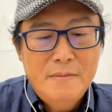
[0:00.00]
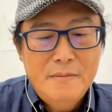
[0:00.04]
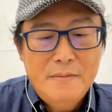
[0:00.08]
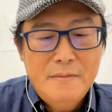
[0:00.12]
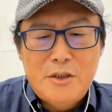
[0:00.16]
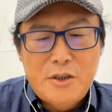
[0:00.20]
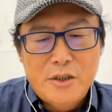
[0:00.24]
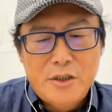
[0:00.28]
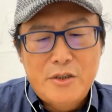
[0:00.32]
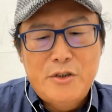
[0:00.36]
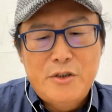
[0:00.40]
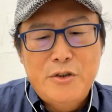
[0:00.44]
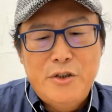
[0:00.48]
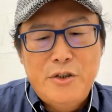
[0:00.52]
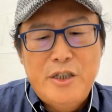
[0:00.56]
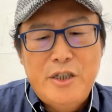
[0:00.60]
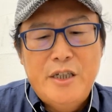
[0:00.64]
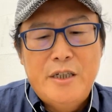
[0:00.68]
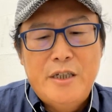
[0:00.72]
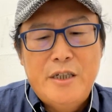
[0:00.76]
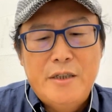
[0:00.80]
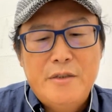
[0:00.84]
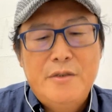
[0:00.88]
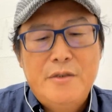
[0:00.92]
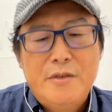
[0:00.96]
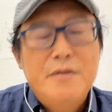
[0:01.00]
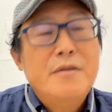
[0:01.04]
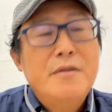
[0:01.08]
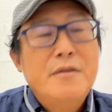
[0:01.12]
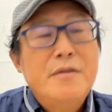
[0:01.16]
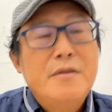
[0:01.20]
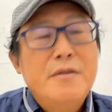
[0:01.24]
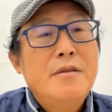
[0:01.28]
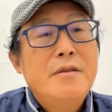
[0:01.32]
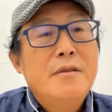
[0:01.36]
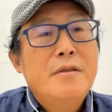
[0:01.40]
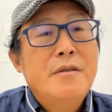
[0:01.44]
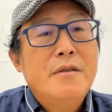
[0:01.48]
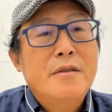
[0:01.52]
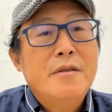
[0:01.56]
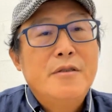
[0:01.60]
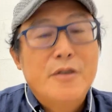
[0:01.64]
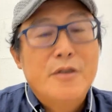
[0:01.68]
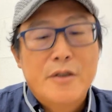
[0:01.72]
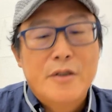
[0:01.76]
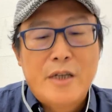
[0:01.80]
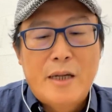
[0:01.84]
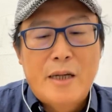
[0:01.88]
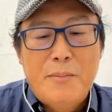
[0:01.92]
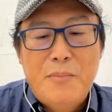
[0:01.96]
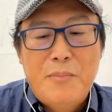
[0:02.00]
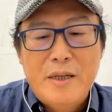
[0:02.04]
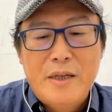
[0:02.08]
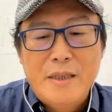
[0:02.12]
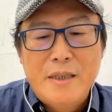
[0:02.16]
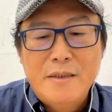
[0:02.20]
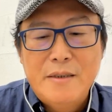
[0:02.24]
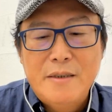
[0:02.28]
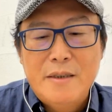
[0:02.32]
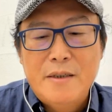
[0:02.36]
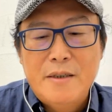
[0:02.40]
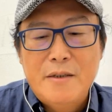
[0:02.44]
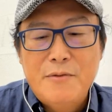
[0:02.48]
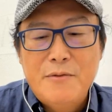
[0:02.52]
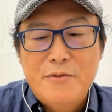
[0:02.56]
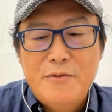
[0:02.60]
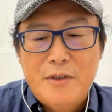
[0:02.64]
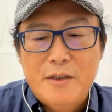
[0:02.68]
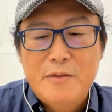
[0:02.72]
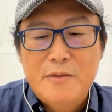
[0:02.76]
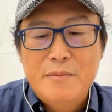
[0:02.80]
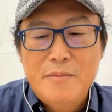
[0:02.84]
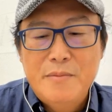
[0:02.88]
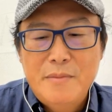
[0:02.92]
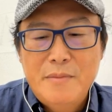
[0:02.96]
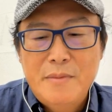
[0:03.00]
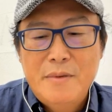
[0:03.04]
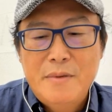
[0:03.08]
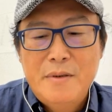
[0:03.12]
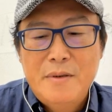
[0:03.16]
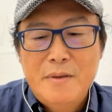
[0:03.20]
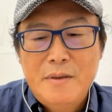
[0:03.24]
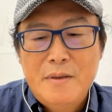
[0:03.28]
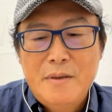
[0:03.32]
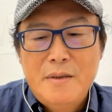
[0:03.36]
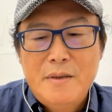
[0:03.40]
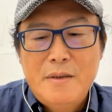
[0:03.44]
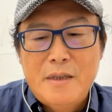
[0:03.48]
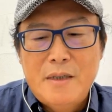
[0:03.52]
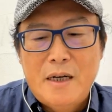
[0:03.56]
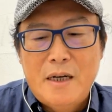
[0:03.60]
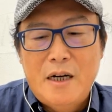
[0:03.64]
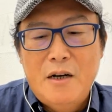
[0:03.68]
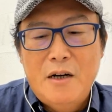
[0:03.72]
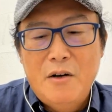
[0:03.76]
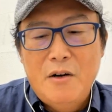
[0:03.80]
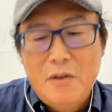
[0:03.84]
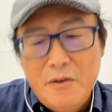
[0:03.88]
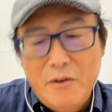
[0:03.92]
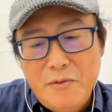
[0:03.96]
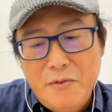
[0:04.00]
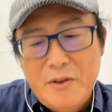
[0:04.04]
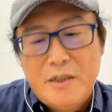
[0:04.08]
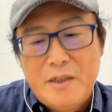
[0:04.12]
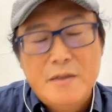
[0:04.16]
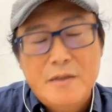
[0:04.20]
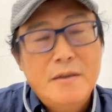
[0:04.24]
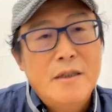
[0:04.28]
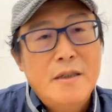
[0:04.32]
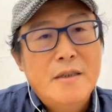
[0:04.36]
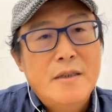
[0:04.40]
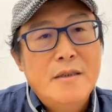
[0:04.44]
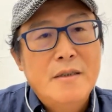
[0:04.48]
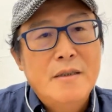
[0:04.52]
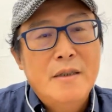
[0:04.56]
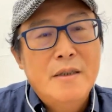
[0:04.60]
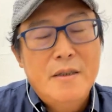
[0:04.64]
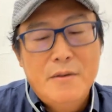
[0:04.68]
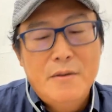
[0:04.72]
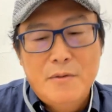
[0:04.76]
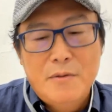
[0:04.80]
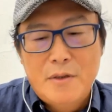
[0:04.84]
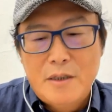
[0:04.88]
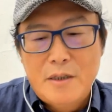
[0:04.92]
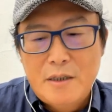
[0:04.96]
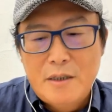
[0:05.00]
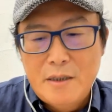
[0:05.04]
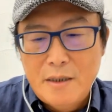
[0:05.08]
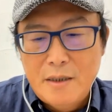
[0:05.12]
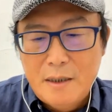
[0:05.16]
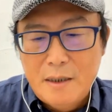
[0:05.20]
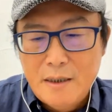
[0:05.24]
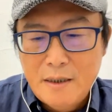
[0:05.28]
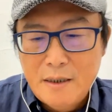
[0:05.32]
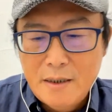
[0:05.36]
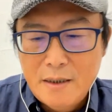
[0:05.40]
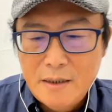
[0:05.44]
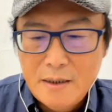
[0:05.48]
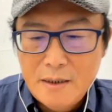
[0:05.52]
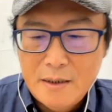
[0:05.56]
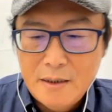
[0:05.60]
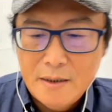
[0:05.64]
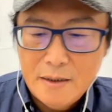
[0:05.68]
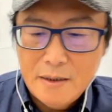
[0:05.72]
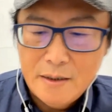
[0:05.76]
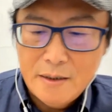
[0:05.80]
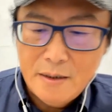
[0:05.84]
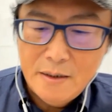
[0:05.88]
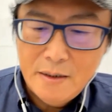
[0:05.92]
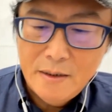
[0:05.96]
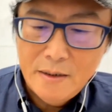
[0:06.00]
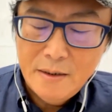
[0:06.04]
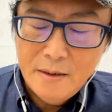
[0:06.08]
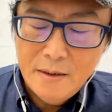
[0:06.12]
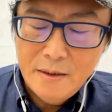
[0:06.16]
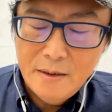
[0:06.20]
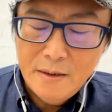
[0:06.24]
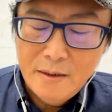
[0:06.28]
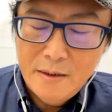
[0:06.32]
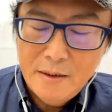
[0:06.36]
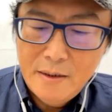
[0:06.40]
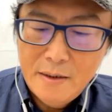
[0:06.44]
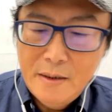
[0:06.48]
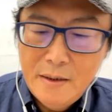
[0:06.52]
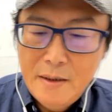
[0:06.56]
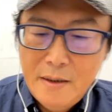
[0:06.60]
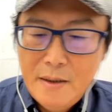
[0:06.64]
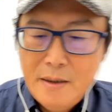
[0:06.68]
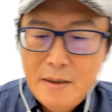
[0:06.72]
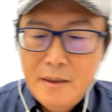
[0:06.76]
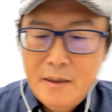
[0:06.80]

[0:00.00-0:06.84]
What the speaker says: It took 2 years to complete the film. However, there were